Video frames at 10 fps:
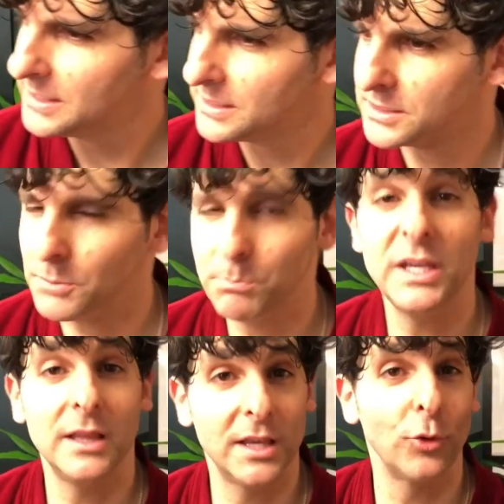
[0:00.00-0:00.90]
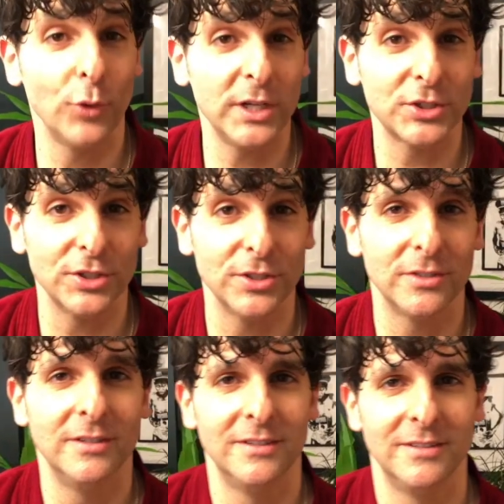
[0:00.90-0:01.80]
to be Little
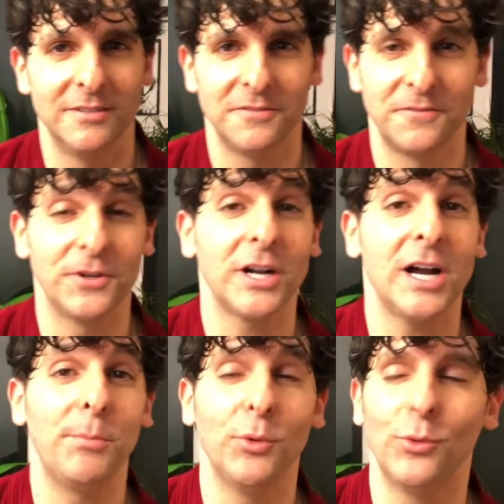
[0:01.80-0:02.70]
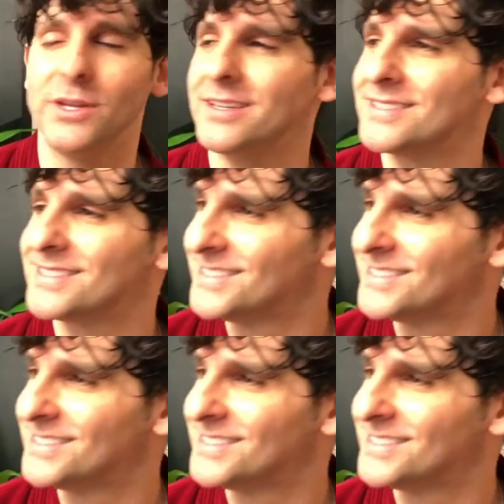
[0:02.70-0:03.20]
Richard for a couple weeks.